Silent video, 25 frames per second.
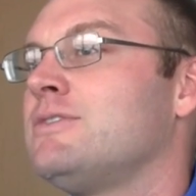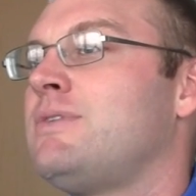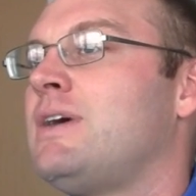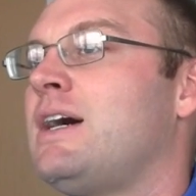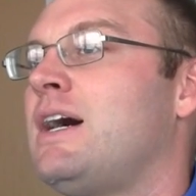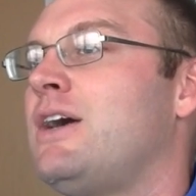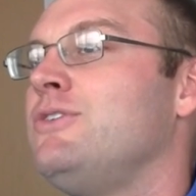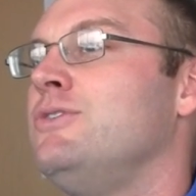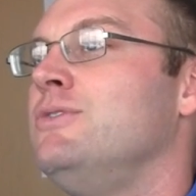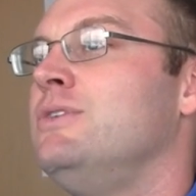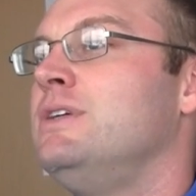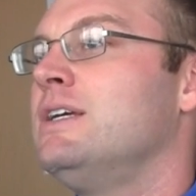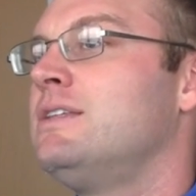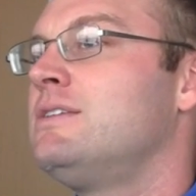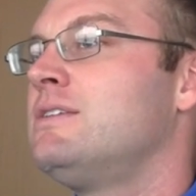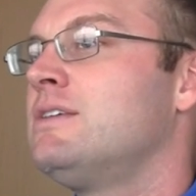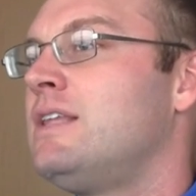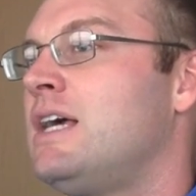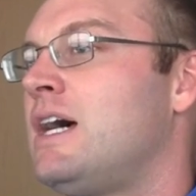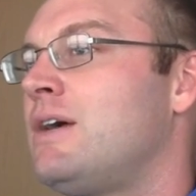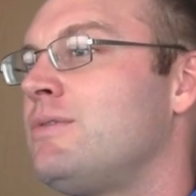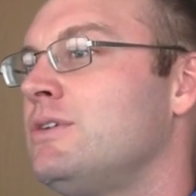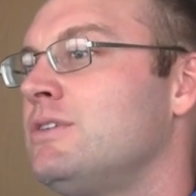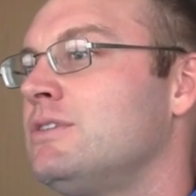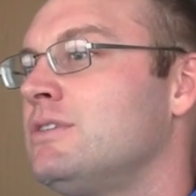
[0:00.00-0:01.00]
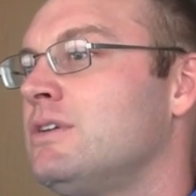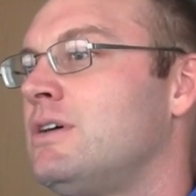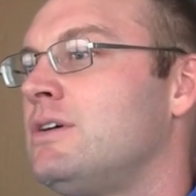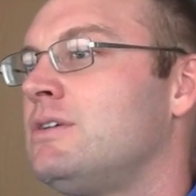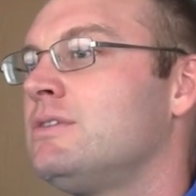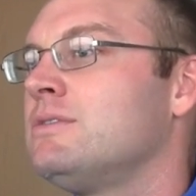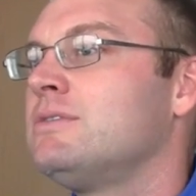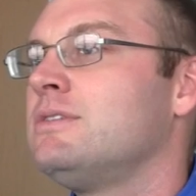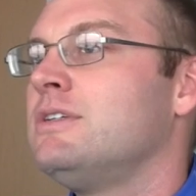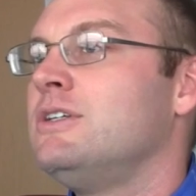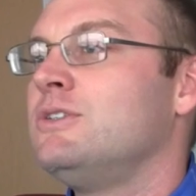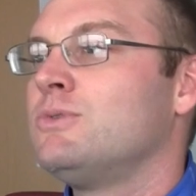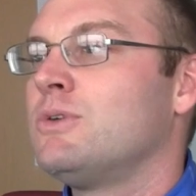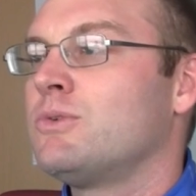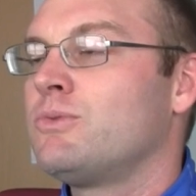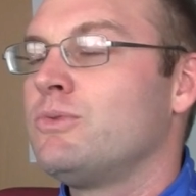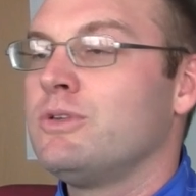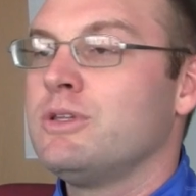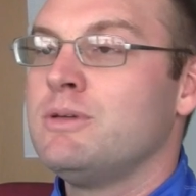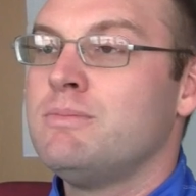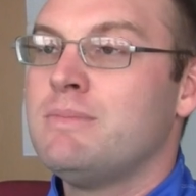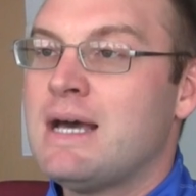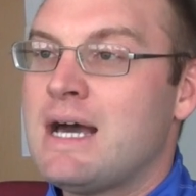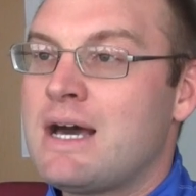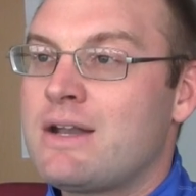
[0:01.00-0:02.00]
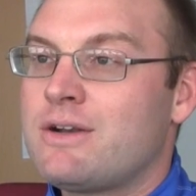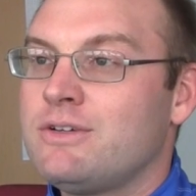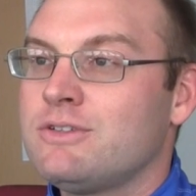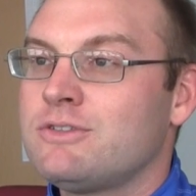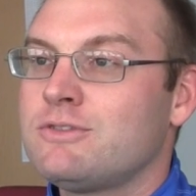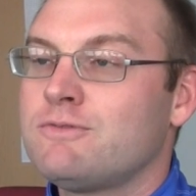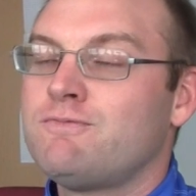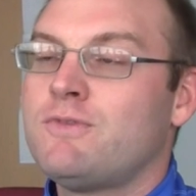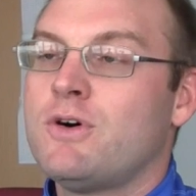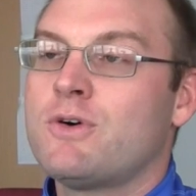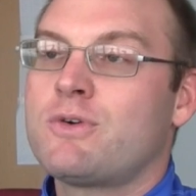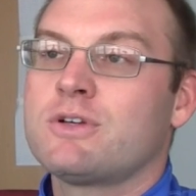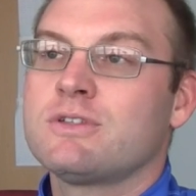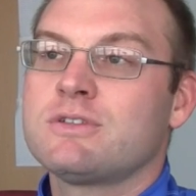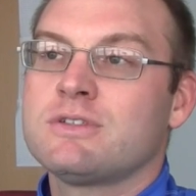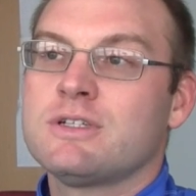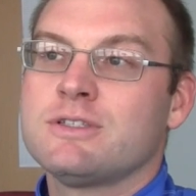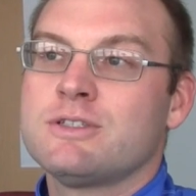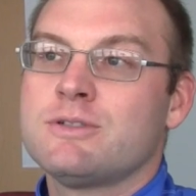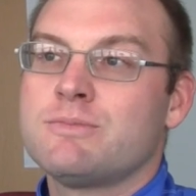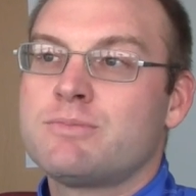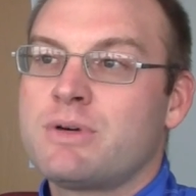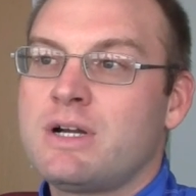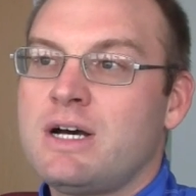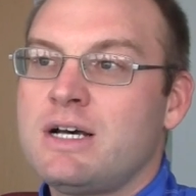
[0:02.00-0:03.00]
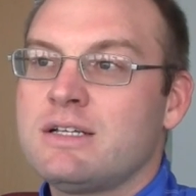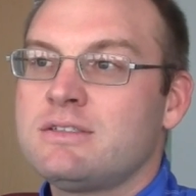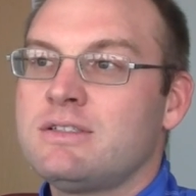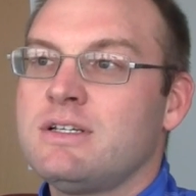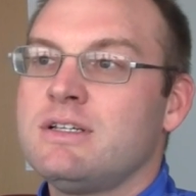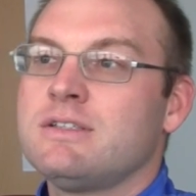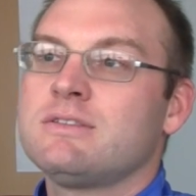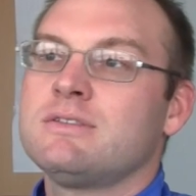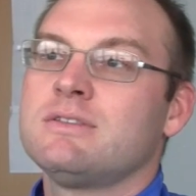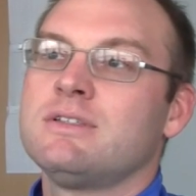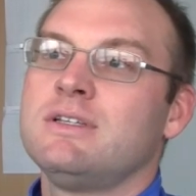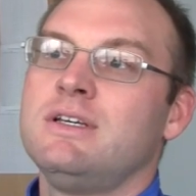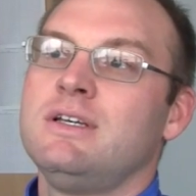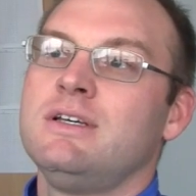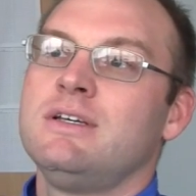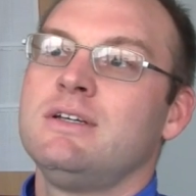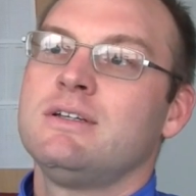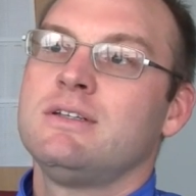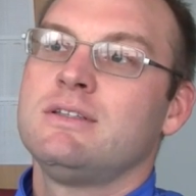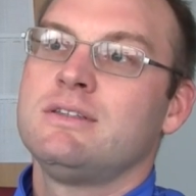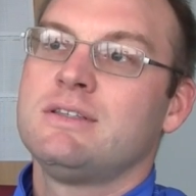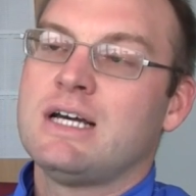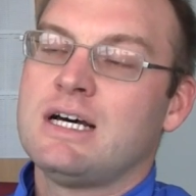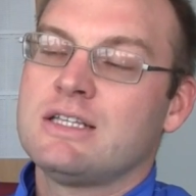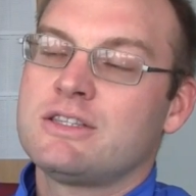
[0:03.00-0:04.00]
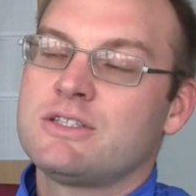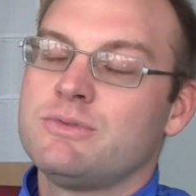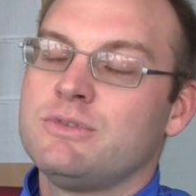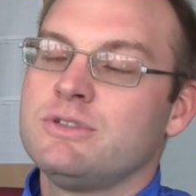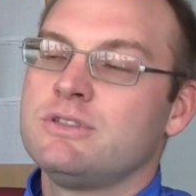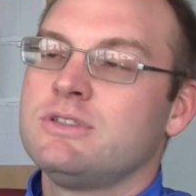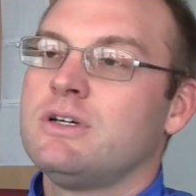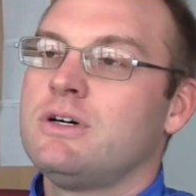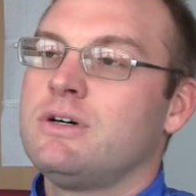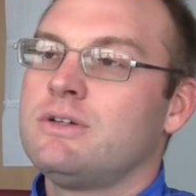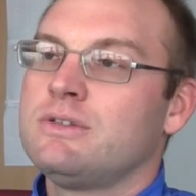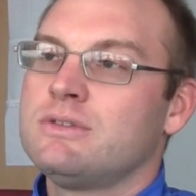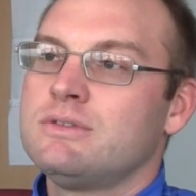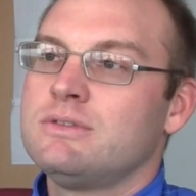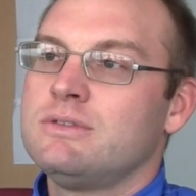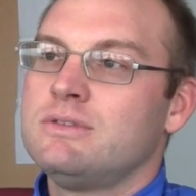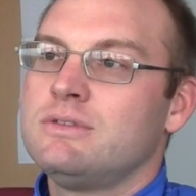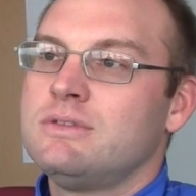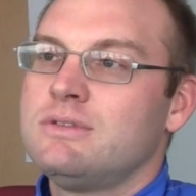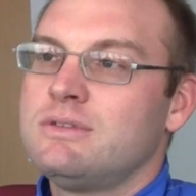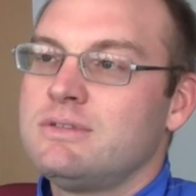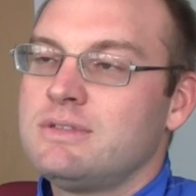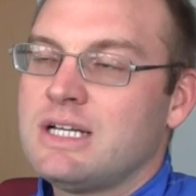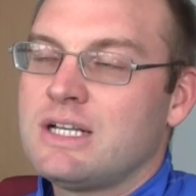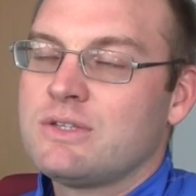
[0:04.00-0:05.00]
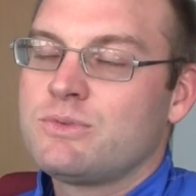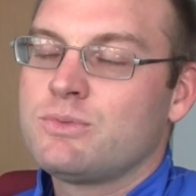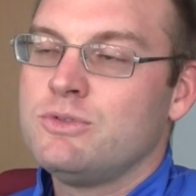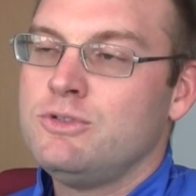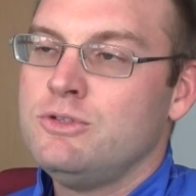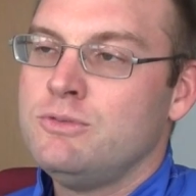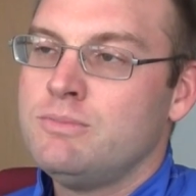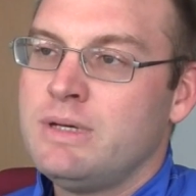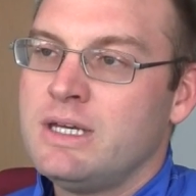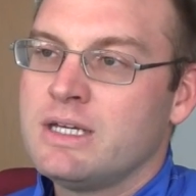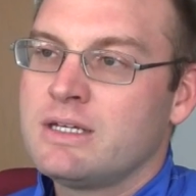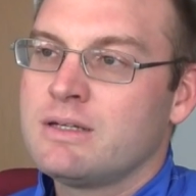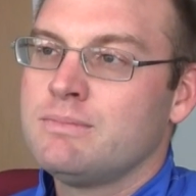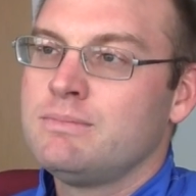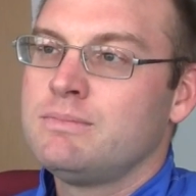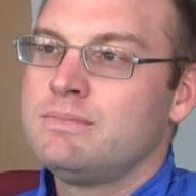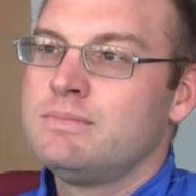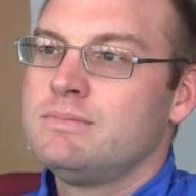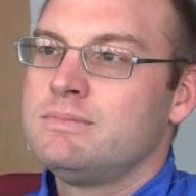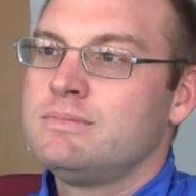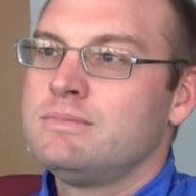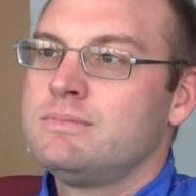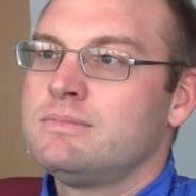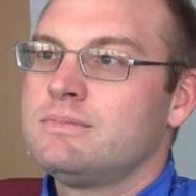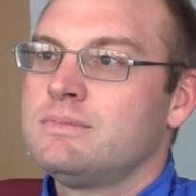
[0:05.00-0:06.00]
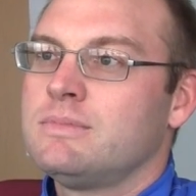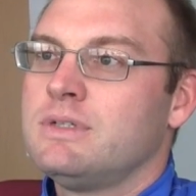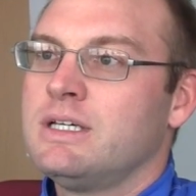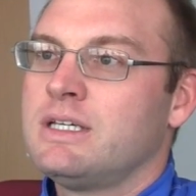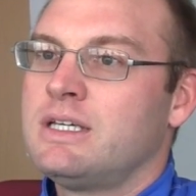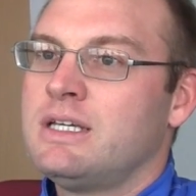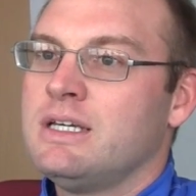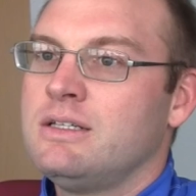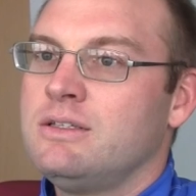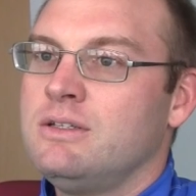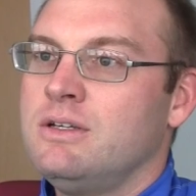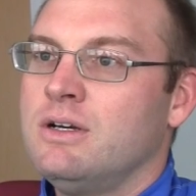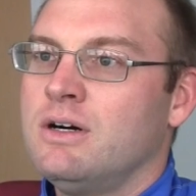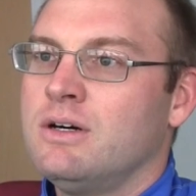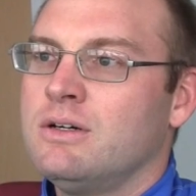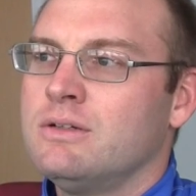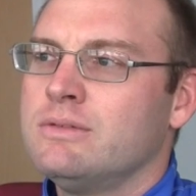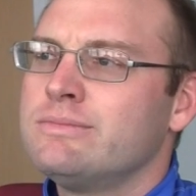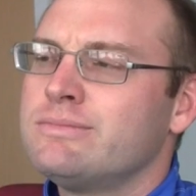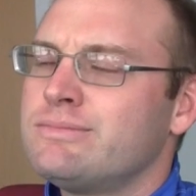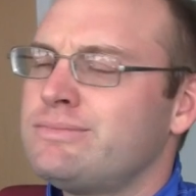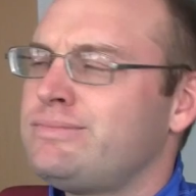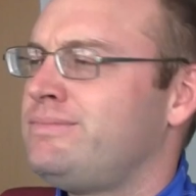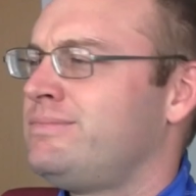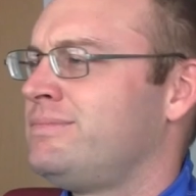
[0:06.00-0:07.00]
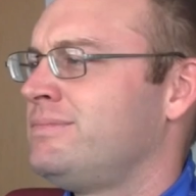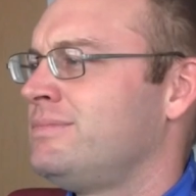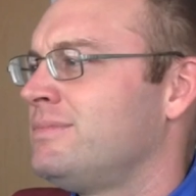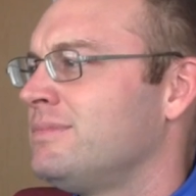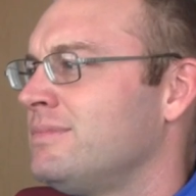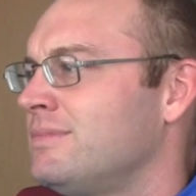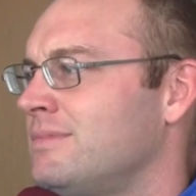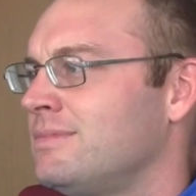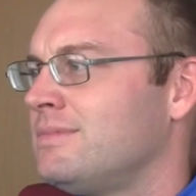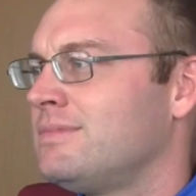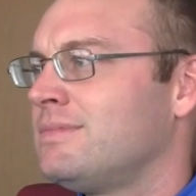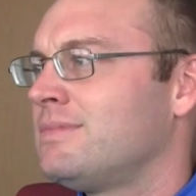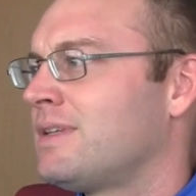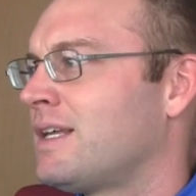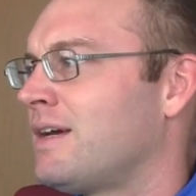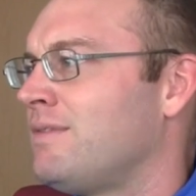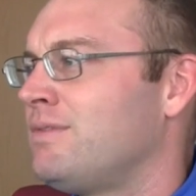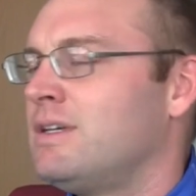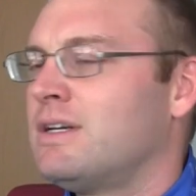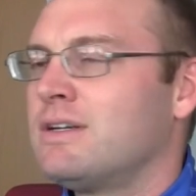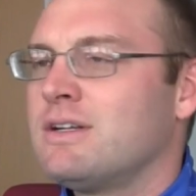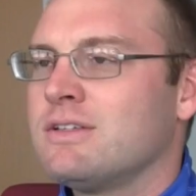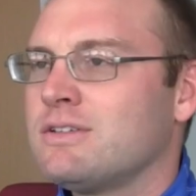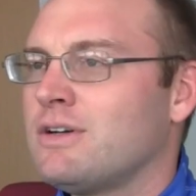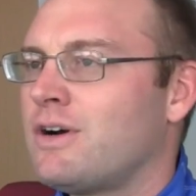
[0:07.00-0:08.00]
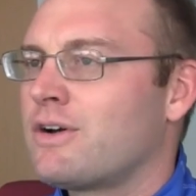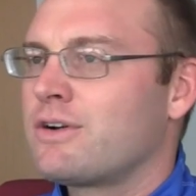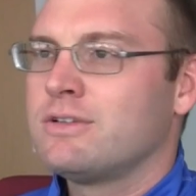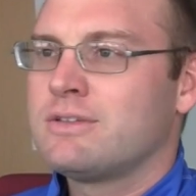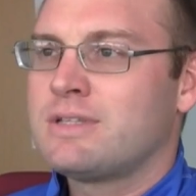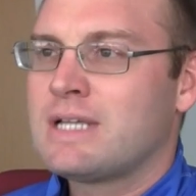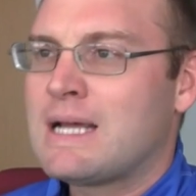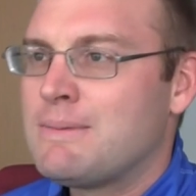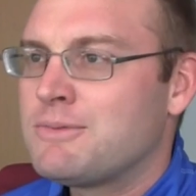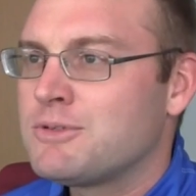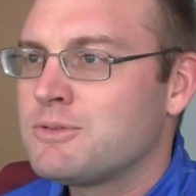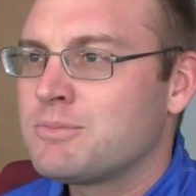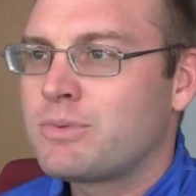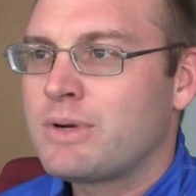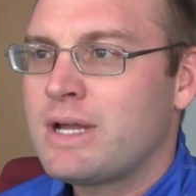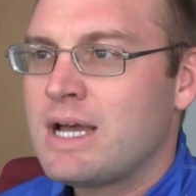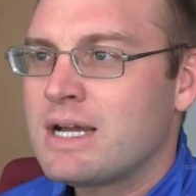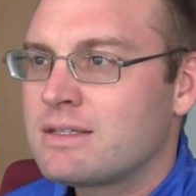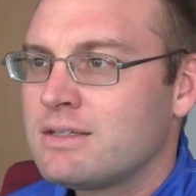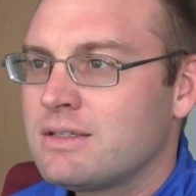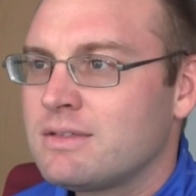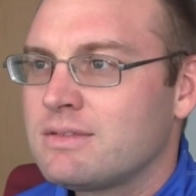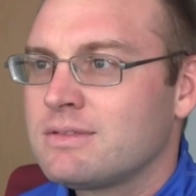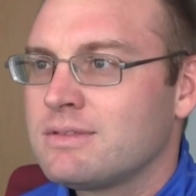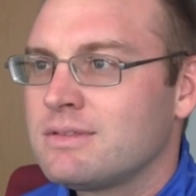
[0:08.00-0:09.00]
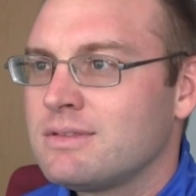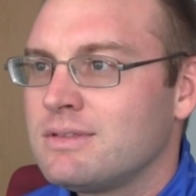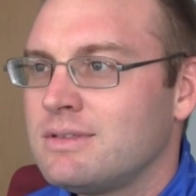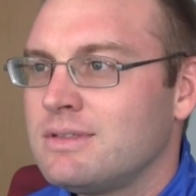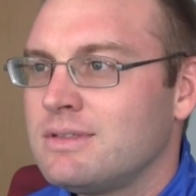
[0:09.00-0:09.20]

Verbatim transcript: of how you get to that result is what really matters. Focus on the process, not the result. That's when you make a kid go, I've done this 100 times in practice.